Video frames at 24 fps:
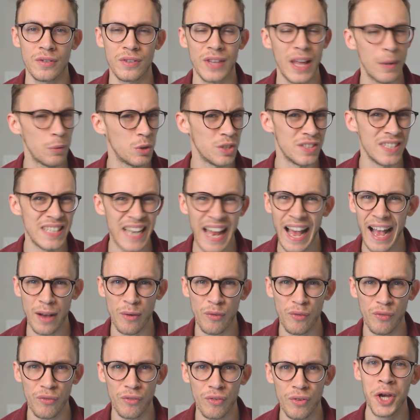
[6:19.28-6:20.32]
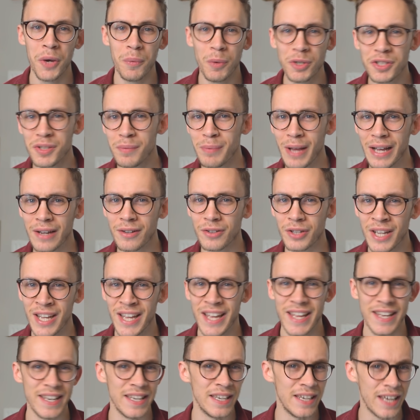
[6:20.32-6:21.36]
That was naff. What about
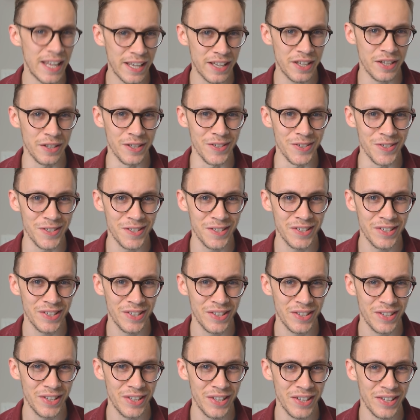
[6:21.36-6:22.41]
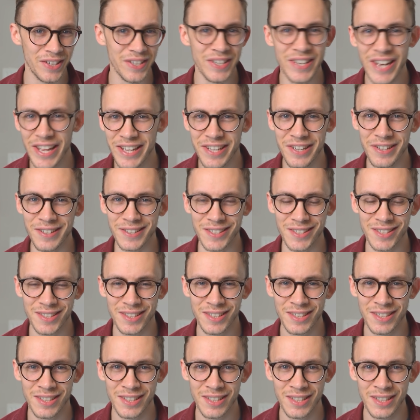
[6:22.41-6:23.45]
knickers?
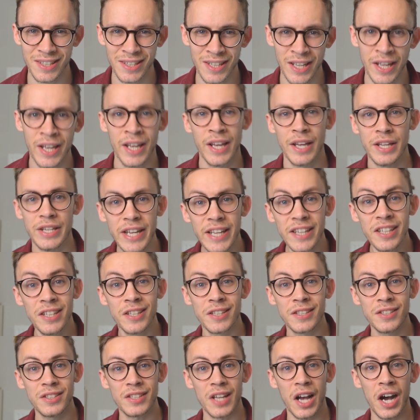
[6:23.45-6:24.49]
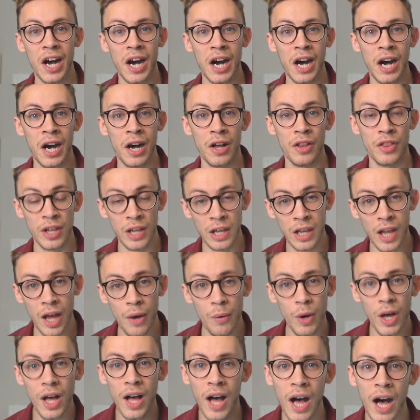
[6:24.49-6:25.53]
Knickers. Knickers are the
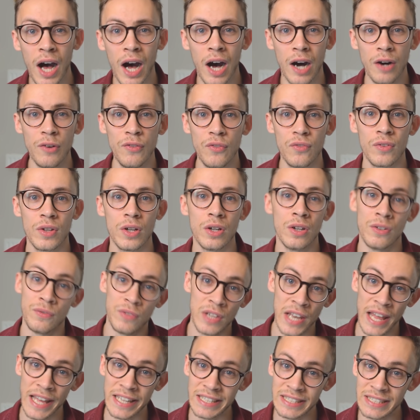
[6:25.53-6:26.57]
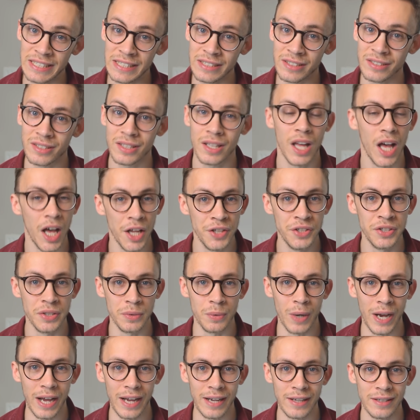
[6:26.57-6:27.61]
lower half of ladies'
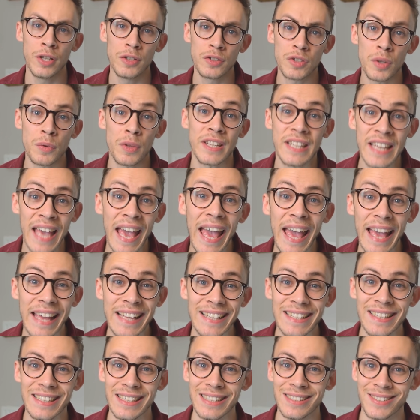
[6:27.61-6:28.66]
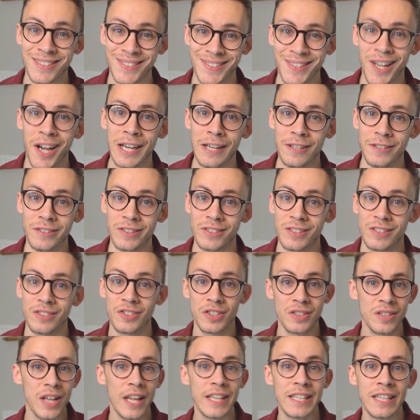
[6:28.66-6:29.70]
underwear. So the K is silent,
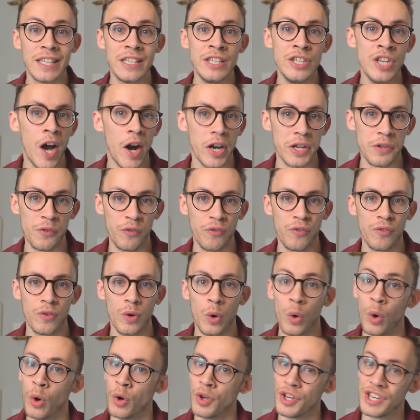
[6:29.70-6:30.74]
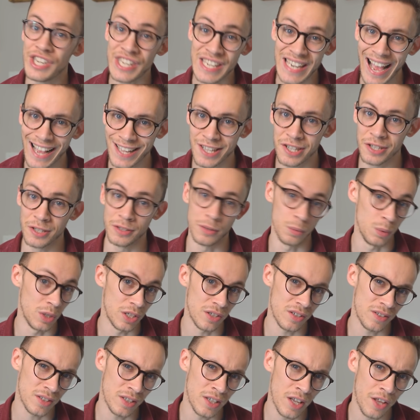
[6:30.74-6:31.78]
just like in knife or knackered, which
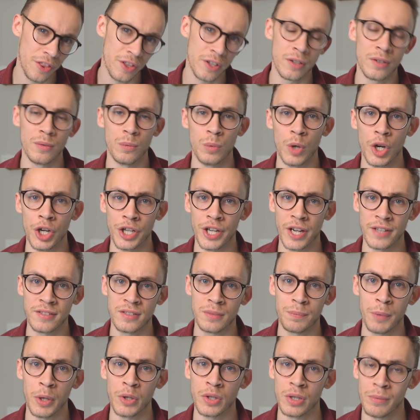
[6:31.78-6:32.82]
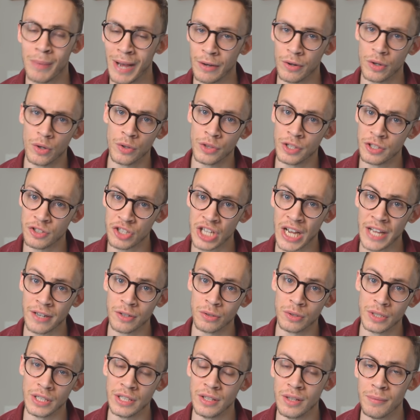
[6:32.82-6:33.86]
is another word I spoke about on the
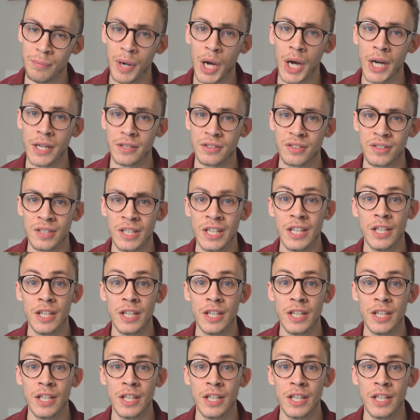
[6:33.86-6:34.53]
channel in the past,